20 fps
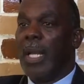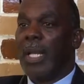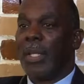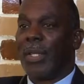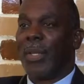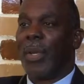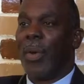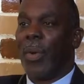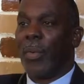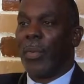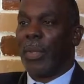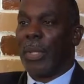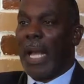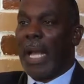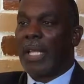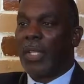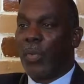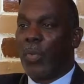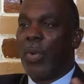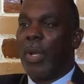So
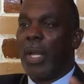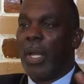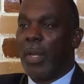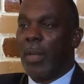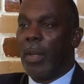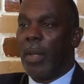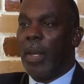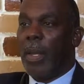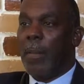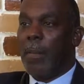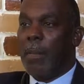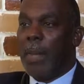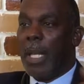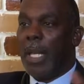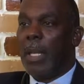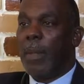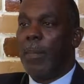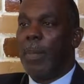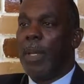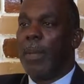that's where
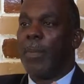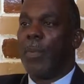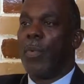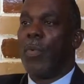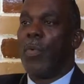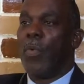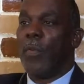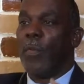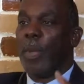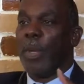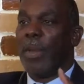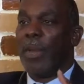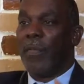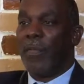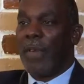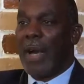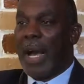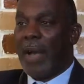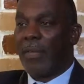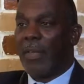many people who have been
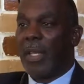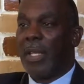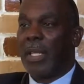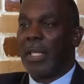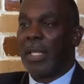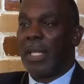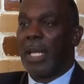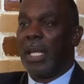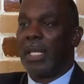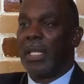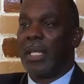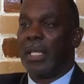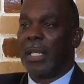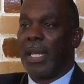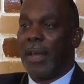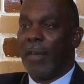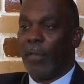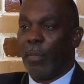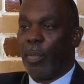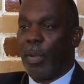involved in these cases
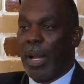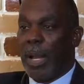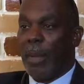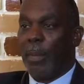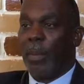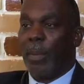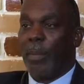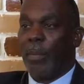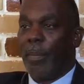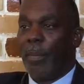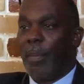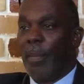have a problem.